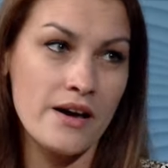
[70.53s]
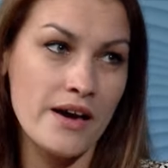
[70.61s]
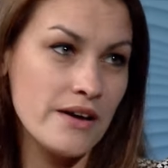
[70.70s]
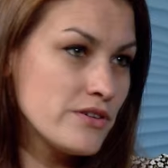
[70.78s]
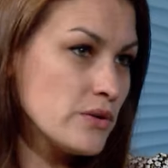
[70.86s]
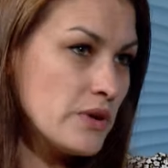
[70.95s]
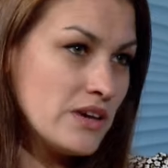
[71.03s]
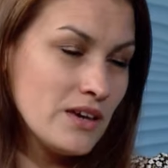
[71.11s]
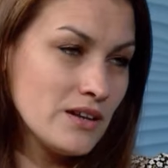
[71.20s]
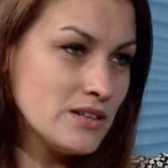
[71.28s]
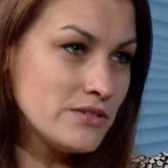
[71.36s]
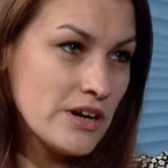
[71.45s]
Every
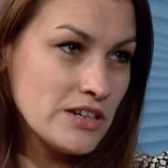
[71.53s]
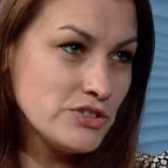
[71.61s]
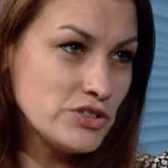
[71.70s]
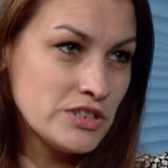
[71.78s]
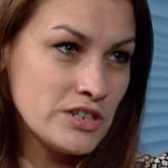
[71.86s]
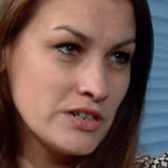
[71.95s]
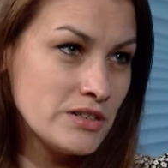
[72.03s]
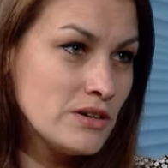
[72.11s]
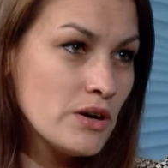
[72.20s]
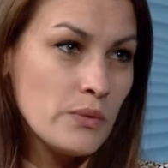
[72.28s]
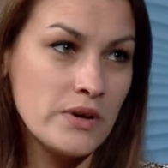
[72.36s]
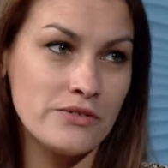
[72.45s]
weekend at the restaurant,
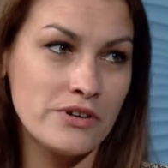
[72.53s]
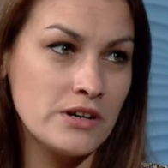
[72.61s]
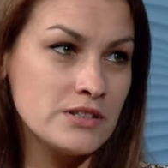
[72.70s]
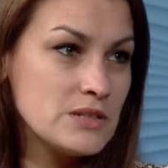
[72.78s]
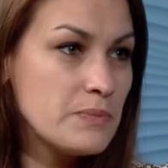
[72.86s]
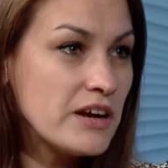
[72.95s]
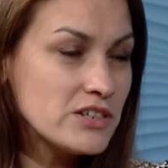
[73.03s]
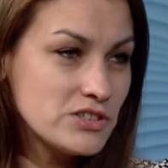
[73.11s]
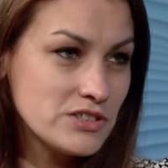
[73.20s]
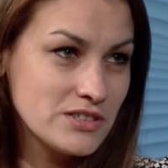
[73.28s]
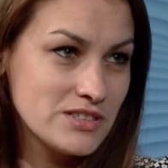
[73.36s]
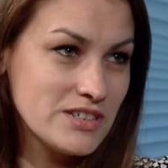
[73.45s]
we run
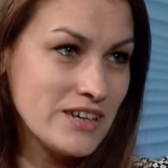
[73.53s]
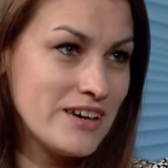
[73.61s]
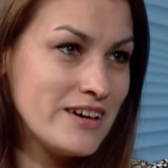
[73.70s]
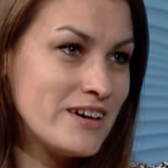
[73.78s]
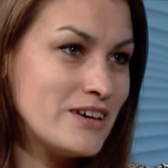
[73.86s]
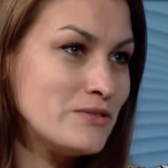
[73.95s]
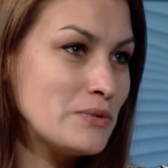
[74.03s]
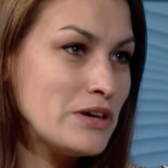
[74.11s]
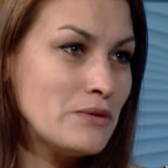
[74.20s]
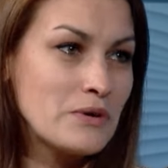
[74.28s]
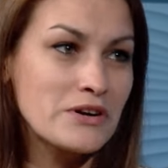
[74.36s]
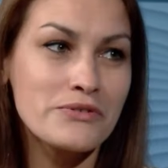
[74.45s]
specials, and
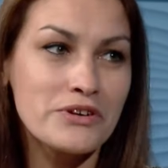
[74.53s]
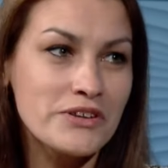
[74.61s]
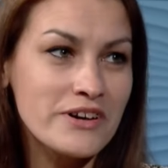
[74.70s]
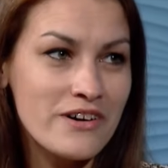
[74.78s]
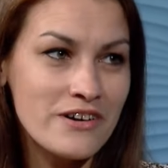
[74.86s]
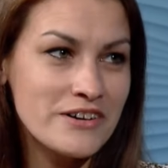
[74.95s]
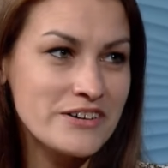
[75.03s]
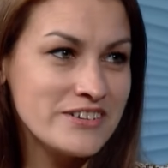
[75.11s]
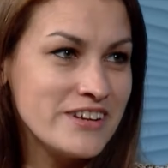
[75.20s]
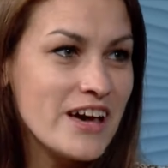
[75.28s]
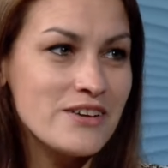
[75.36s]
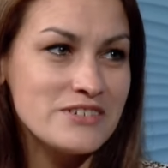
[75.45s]
we work really hard on
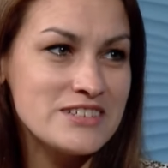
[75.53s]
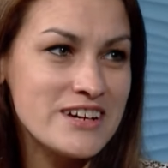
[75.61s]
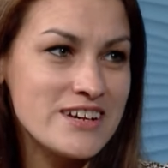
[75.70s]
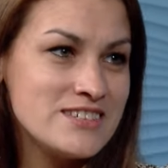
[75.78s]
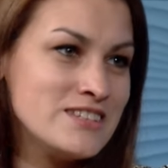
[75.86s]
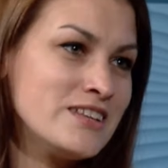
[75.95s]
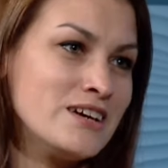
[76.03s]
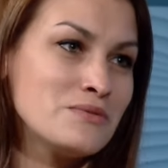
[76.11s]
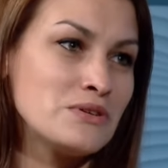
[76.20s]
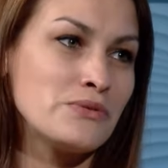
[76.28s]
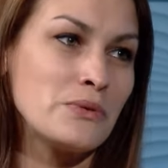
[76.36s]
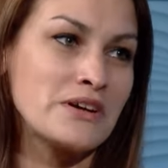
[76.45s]
advertising them.
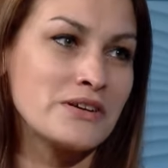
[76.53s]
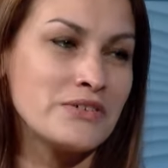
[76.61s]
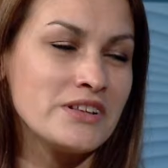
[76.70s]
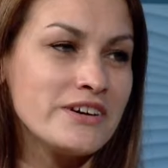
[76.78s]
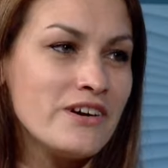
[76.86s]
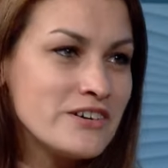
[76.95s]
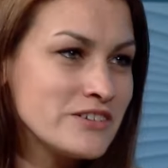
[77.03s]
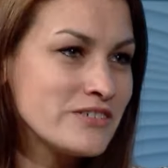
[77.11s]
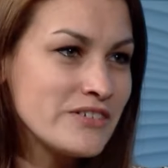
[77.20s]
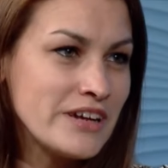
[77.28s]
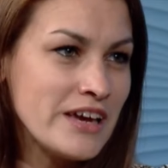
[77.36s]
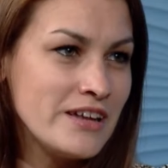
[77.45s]
We work really hard on
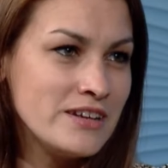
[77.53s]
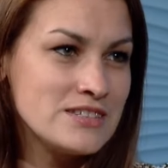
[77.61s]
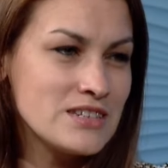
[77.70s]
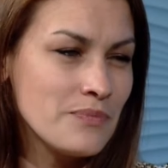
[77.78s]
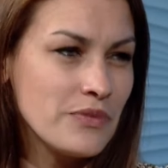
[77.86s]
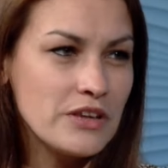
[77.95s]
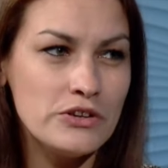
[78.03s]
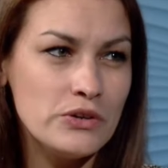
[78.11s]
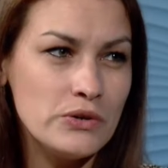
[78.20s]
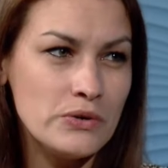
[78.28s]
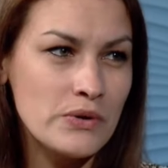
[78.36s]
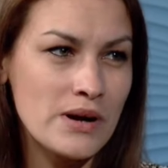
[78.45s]
creating something
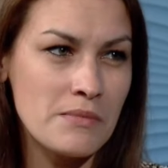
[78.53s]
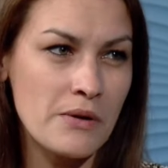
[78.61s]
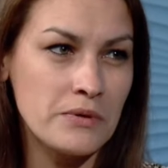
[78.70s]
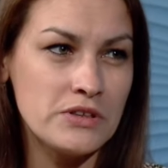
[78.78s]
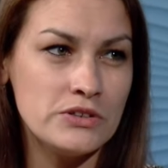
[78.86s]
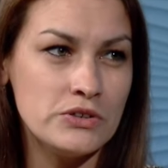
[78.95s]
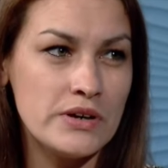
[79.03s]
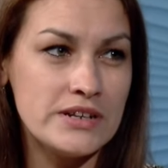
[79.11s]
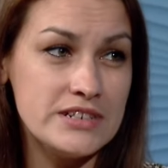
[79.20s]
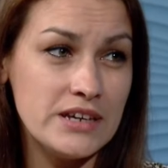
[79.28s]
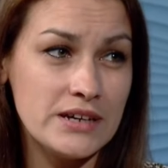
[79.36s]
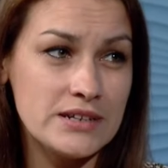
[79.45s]
new, come up with the new
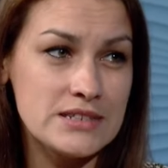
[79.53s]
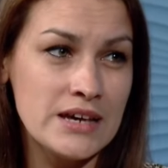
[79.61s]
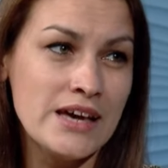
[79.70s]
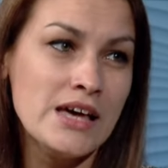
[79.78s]
ideas.